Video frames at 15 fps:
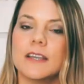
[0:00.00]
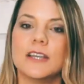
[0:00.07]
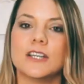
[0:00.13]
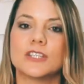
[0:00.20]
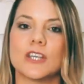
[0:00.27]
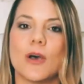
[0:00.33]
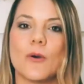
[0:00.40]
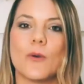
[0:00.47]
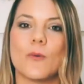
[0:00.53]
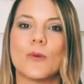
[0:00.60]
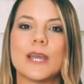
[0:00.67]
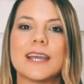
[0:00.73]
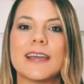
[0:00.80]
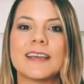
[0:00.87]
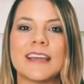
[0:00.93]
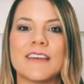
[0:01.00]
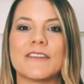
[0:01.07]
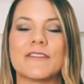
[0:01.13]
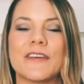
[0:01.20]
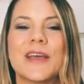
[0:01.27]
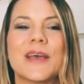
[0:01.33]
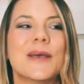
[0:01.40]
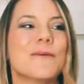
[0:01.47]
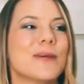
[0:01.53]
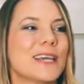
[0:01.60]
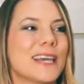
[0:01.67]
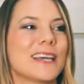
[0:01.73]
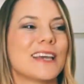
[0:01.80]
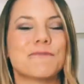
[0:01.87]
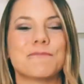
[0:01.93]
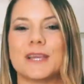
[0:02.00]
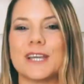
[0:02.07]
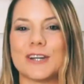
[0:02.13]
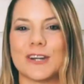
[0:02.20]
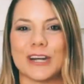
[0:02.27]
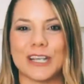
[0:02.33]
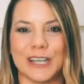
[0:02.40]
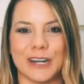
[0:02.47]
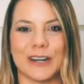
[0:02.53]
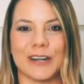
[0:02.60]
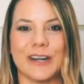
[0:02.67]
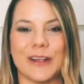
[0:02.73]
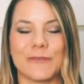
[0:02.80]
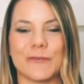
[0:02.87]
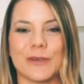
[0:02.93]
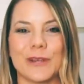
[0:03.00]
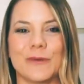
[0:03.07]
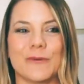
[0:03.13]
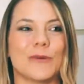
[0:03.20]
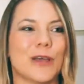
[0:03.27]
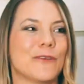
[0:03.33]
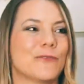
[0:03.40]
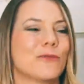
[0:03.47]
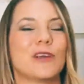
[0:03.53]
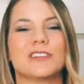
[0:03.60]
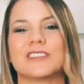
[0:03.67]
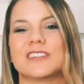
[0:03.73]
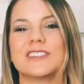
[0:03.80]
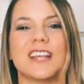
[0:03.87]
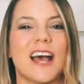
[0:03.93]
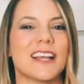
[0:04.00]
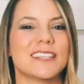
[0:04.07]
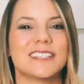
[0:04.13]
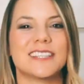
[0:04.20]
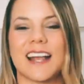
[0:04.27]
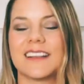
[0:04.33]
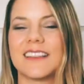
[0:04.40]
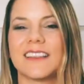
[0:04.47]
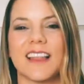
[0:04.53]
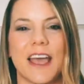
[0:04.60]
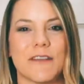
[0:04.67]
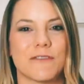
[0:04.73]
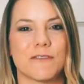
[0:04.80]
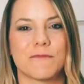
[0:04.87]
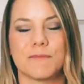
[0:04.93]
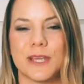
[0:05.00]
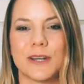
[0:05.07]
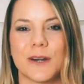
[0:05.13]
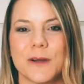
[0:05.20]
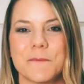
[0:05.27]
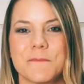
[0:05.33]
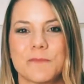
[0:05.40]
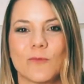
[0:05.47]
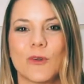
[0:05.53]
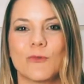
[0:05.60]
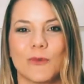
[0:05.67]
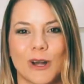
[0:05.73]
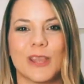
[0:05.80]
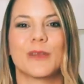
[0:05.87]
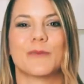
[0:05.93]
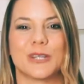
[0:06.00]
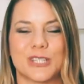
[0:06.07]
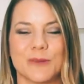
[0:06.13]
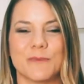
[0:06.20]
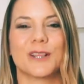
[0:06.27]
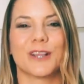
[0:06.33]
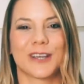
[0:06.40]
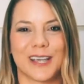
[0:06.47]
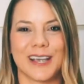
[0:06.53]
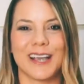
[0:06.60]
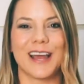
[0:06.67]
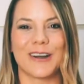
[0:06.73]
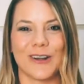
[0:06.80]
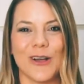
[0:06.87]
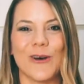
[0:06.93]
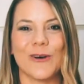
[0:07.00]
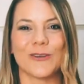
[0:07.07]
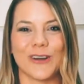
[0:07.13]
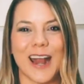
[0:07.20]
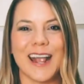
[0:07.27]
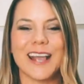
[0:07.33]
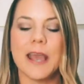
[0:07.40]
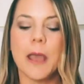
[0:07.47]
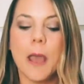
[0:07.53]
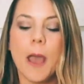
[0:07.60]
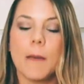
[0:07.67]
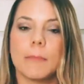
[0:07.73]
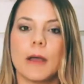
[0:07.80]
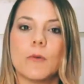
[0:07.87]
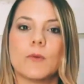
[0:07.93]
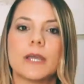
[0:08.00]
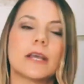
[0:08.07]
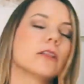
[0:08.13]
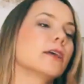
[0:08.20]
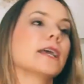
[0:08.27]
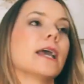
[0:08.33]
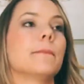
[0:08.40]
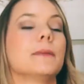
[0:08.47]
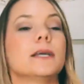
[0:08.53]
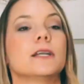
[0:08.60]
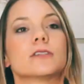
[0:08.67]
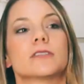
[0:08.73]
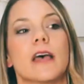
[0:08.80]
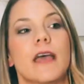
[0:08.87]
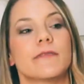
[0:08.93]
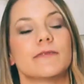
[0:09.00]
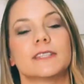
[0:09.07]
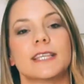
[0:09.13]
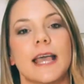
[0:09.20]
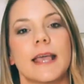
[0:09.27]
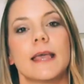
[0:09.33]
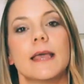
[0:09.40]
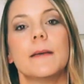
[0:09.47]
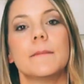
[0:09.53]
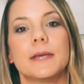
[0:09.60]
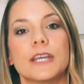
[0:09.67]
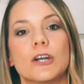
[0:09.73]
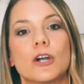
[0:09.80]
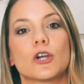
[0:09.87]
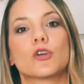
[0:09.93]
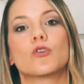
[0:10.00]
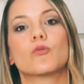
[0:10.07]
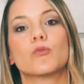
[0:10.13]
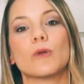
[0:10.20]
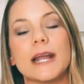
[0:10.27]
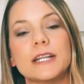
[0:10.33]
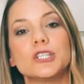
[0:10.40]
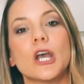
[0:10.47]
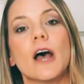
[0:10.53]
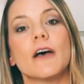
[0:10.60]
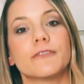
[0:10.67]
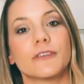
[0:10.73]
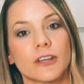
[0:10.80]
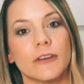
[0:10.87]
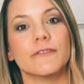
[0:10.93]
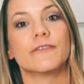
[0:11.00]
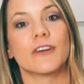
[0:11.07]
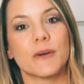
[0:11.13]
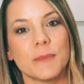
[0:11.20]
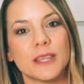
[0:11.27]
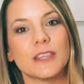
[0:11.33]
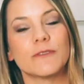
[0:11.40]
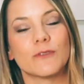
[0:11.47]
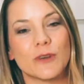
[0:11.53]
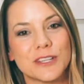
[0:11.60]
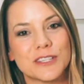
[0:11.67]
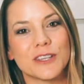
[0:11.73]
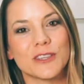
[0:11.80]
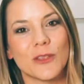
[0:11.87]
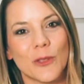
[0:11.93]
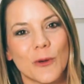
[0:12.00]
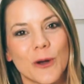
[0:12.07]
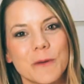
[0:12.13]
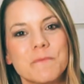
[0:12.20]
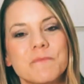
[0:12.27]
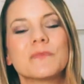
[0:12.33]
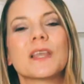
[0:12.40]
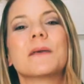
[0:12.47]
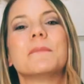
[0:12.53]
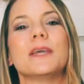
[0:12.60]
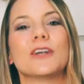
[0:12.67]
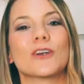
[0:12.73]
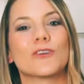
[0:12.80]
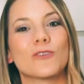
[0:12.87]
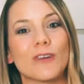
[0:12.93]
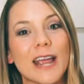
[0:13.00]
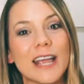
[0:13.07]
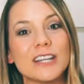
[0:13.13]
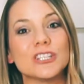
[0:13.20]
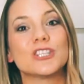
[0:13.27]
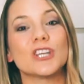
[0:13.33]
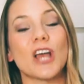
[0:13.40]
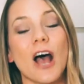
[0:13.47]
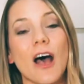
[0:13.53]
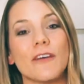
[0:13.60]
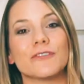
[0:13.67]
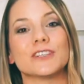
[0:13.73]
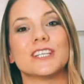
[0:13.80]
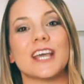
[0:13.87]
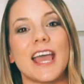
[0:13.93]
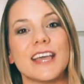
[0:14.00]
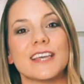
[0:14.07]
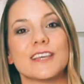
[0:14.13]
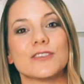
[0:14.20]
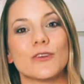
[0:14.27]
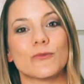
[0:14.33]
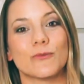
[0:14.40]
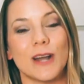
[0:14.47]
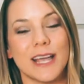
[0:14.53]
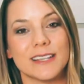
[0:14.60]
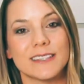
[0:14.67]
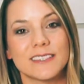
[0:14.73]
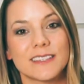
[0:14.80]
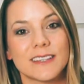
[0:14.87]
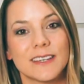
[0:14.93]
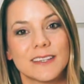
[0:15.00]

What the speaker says: So we can give Peter here, if we're to dissect the life of Peter, we should be looking at our own, right? But we can look at Peter's life and say, "Peter, great job for confirming the voice of the Lord. Peter, great job for taking the risk."